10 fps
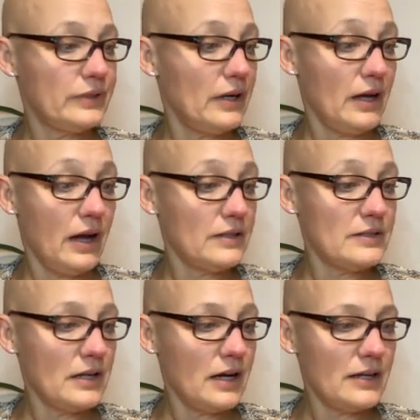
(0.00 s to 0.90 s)
I, I,
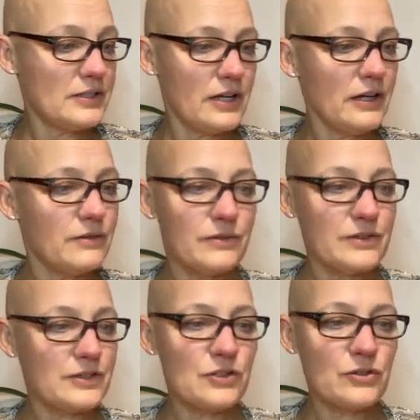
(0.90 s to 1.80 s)
don't, I don't know,
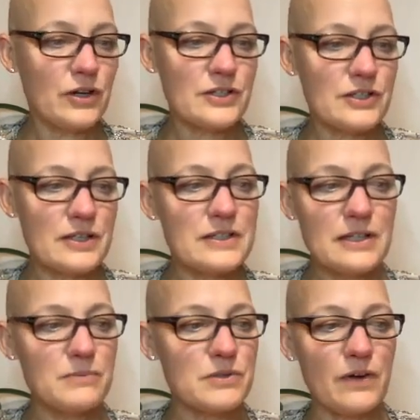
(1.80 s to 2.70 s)
is the short answer. In
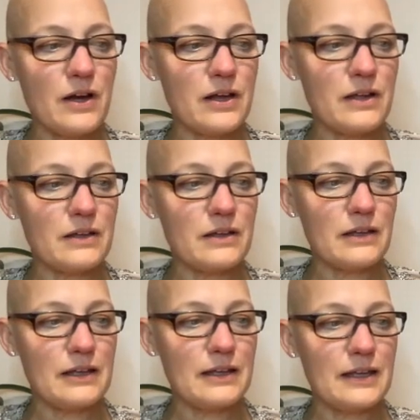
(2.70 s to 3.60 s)
terms of, I,
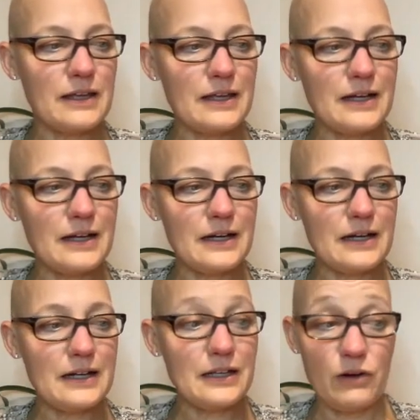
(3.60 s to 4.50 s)

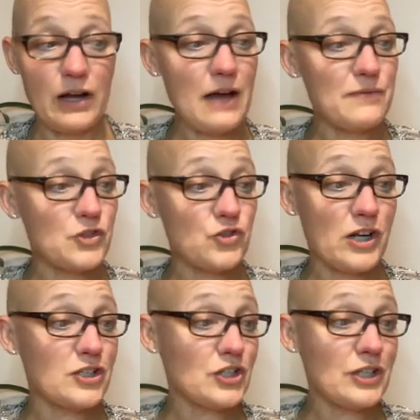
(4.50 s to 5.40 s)
you know, I have a
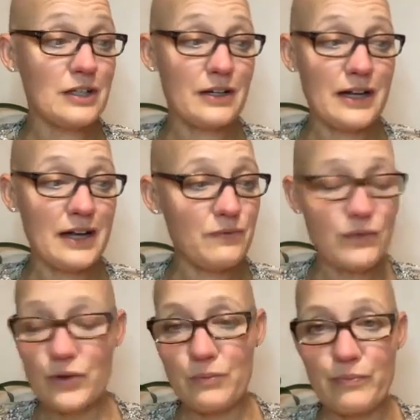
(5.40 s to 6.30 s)
strategy, I have
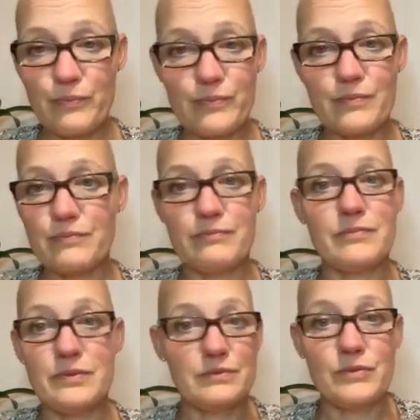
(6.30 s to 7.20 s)
a,
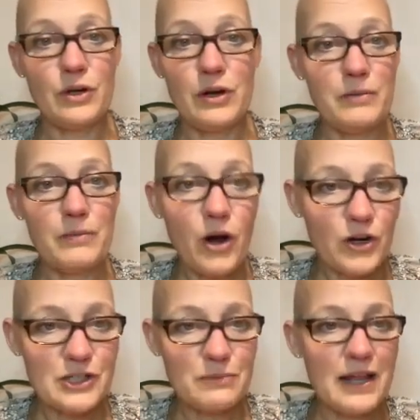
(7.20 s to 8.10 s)
you know, a
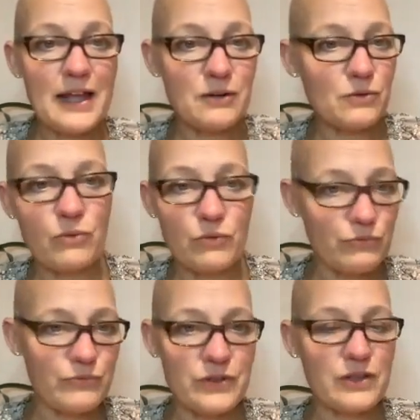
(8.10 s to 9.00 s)
marketing plan and all,
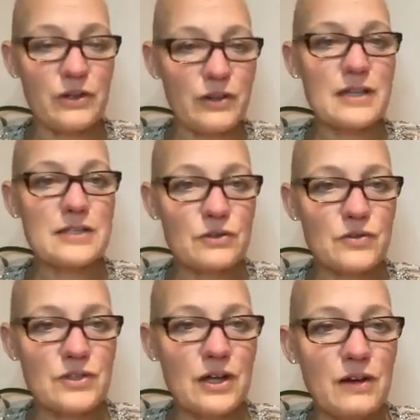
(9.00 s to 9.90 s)
you know, that sort of
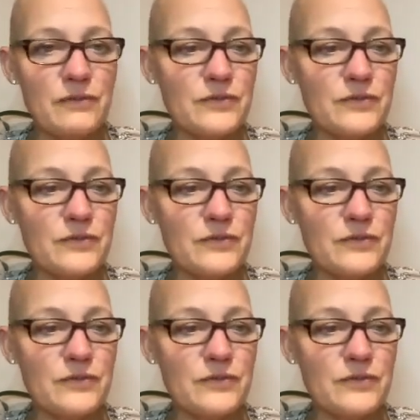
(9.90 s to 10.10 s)
stuff.